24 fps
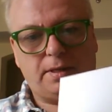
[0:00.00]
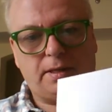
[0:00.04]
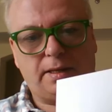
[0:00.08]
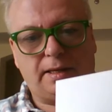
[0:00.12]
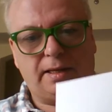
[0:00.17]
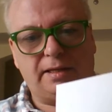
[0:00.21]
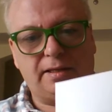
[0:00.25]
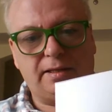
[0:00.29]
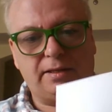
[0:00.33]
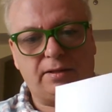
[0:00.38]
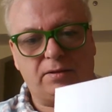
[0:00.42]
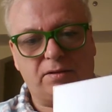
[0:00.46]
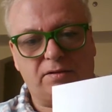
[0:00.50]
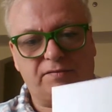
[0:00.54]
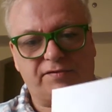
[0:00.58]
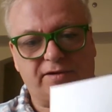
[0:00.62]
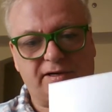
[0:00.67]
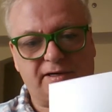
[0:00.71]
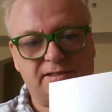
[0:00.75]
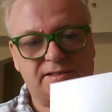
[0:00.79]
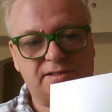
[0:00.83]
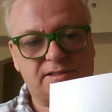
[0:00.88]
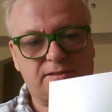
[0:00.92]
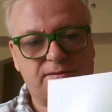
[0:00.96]
in the
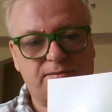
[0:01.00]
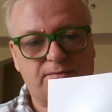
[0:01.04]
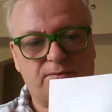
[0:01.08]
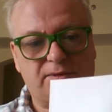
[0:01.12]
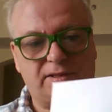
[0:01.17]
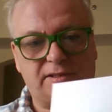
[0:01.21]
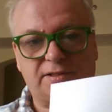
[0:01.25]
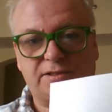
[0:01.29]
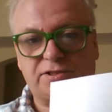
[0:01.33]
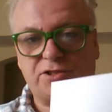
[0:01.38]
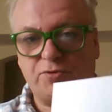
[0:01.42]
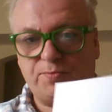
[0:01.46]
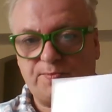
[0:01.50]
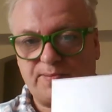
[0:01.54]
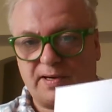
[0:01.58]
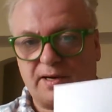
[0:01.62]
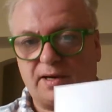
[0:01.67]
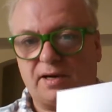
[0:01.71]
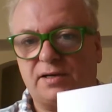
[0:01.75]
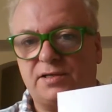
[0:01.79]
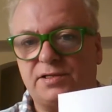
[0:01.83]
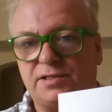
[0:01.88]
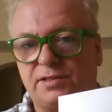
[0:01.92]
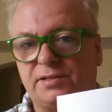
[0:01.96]
universe where the 2
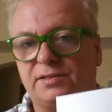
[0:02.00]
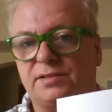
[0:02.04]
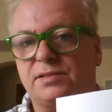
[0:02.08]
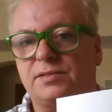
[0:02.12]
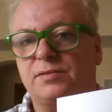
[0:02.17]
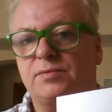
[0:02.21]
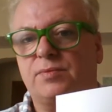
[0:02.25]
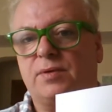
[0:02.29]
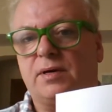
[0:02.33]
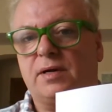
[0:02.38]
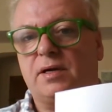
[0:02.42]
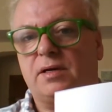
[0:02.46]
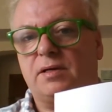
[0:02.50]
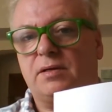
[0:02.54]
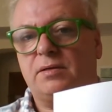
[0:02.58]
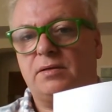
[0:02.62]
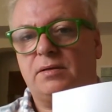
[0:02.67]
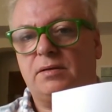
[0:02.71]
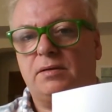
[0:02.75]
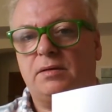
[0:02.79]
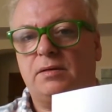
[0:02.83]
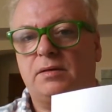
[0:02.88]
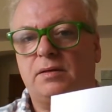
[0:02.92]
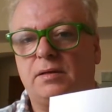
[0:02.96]
particles were
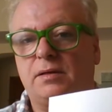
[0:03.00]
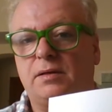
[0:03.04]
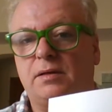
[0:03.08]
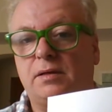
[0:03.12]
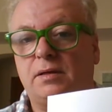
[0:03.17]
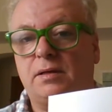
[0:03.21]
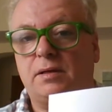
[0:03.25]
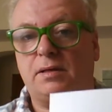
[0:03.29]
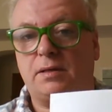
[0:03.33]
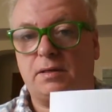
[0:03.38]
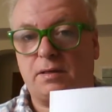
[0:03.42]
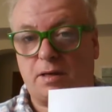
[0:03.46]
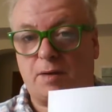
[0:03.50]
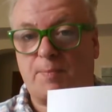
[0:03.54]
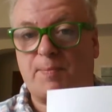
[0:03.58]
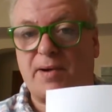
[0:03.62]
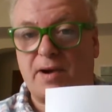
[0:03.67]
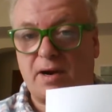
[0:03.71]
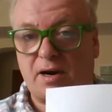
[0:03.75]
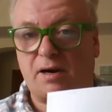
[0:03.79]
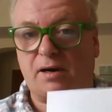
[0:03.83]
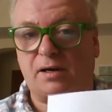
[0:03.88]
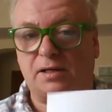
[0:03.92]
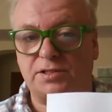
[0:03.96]

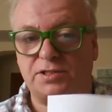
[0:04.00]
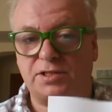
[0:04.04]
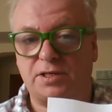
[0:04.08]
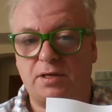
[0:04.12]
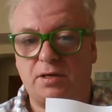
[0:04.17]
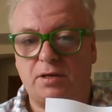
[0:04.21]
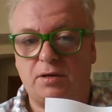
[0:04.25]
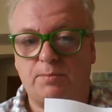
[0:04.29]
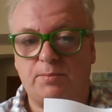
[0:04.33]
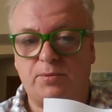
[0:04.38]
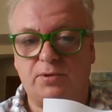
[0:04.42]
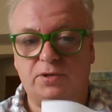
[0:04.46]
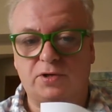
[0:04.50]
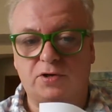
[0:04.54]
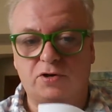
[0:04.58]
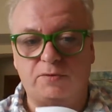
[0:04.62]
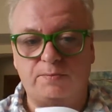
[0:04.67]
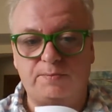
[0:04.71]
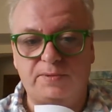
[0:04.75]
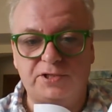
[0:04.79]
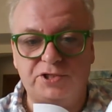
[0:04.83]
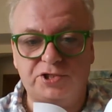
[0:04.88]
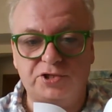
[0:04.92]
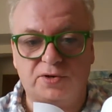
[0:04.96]
apart but
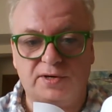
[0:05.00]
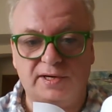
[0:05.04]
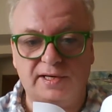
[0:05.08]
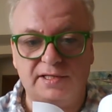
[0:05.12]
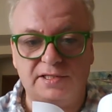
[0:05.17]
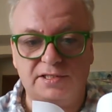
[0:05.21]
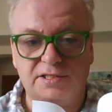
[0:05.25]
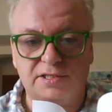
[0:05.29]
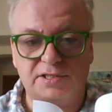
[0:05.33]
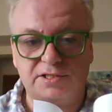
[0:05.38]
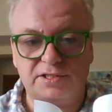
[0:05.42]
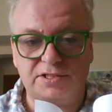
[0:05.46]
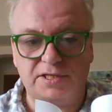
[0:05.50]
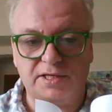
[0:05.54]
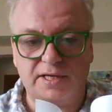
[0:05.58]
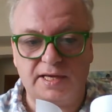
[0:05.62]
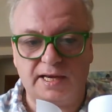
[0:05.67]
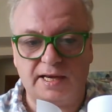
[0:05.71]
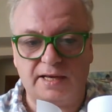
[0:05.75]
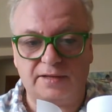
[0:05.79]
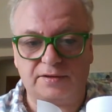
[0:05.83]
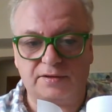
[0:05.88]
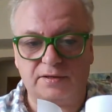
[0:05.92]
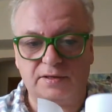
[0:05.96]
could be joined
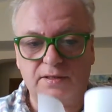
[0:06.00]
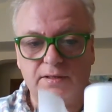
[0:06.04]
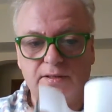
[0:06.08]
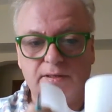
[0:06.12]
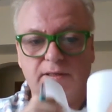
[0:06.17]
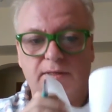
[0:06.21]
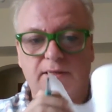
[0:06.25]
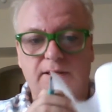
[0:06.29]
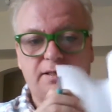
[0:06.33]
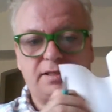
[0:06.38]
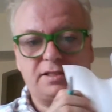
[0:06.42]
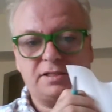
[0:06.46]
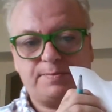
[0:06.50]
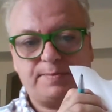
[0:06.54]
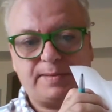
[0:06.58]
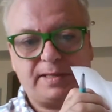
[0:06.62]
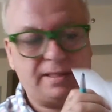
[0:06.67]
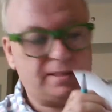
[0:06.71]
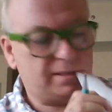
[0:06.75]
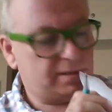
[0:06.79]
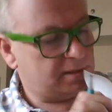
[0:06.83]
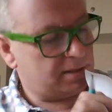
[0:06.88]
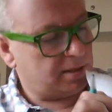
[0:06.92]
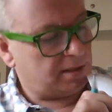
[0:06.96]
together in the
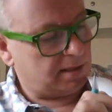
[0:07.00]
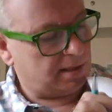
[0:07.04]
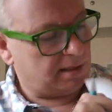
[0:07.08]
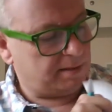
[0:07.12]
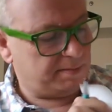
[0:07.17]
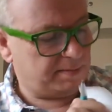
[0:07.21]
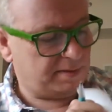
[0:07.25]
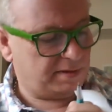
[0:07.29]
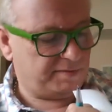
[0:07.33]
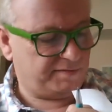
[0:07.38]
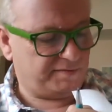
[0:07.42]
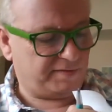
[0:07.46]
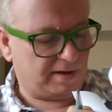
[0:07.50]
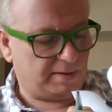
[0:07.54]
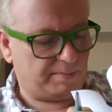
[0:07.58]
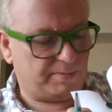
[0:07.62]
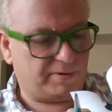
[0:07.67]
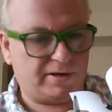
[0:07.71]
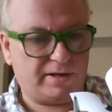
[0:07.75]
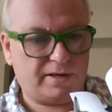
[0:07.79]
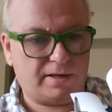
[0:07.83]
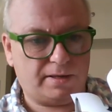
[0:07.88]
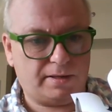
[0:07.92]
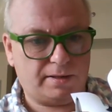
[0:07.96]
space-time
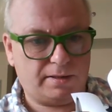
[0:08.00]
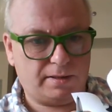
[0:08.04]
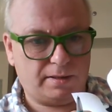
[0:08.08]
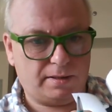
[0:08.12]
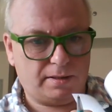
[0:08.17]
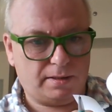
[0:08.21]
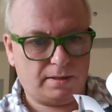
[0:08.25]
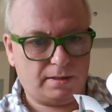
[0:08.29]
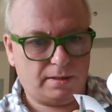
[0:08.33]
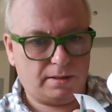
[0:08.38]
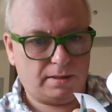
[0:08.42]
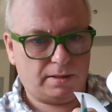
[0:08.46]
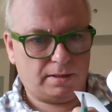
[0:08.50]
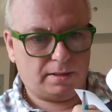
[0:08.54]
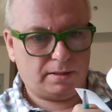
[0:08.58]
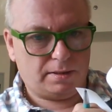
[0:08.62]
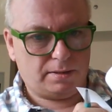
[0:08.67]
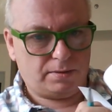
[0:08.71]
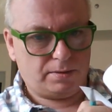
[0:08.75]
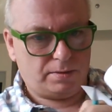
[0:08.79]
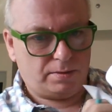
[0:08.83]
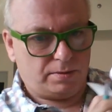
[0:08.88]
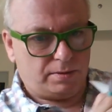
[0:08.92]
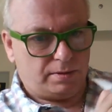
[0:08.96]
fabric.
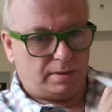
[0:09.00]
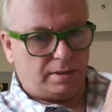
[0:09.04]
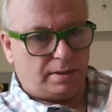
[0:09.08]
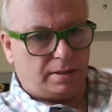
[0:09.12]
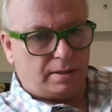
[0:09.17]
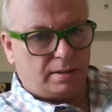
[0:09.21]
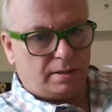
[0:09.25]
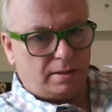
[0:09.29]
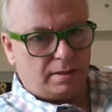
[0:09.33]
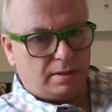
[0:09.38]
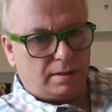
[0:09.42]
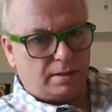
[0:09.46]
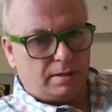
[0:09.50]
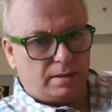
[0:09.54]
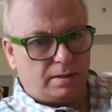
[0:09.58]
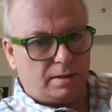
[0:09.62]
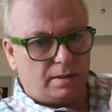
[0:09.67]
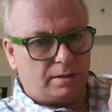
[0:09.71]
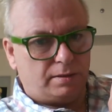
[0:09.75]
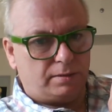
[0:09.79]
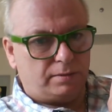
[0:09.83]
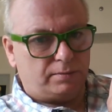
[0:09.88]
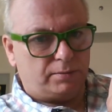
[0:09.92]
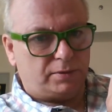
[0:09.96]
Yeah,
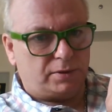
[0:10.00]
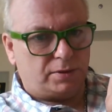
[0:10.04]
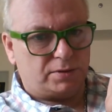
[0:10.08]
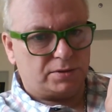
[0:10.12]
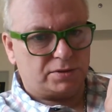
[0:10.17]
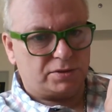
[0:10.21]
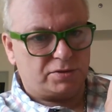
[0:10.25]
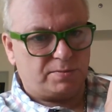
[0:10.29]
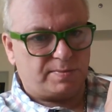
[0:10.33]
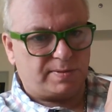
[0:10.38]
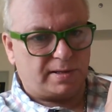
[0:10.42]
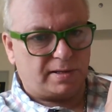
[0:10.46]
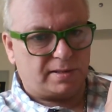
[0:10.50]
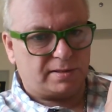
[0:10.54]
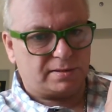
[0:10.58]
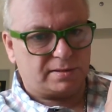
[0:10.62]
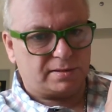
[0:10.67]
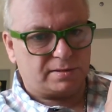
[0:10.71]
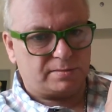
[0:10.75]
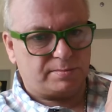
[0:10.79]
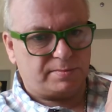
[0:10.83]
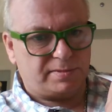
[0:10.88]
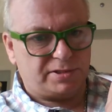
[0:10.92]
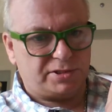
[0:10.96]
those 2
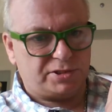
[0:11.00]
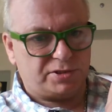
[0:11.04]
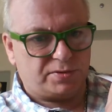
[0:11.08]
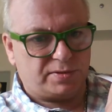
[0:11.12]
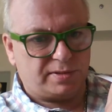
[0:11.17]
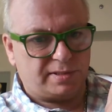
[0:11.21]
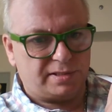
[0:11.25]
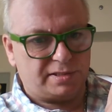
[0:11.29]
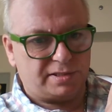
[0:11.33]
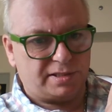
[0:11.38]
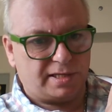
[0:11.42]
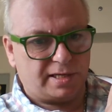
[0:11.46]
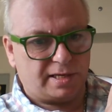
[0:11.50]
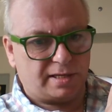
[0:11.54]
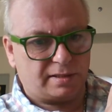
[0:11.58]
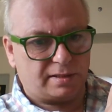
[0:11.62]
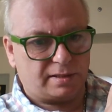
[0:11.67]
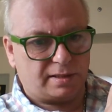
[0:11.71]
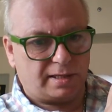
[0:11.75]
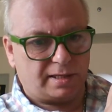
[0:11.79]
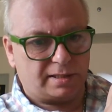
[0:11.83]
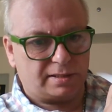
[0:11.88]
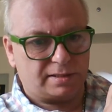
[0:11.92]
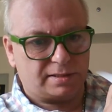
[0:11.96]
particles can be joined
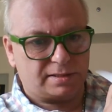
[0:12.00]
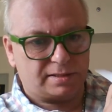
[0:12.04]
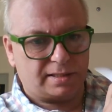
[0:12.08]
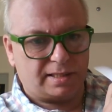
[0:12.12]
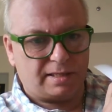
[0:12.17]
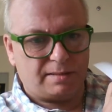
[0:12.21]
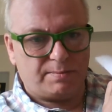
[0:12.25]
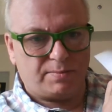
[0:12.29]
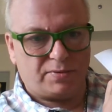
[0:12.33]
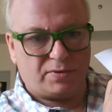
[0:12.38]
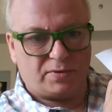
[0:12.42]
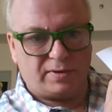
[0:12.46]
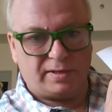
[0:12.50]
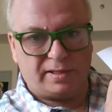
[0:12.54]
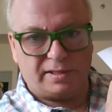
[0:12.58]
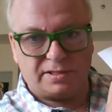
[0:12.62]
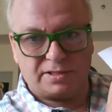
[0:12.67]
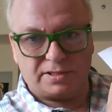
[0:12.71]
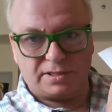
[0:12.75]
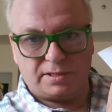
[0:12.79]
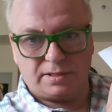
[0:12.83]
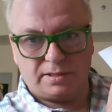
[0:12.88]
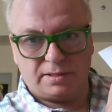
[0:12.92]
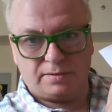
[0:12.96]
together at the same
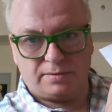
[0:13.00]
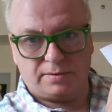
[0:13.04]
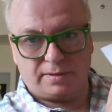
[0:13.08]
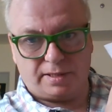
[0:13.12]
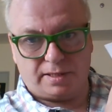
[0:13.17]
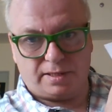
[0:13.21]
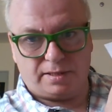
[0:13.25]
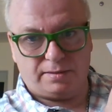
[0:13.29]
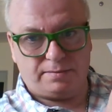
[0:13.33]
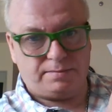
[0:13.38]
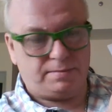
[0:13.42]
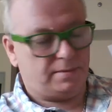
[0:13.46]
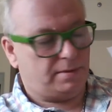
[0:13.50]
point. Yeah,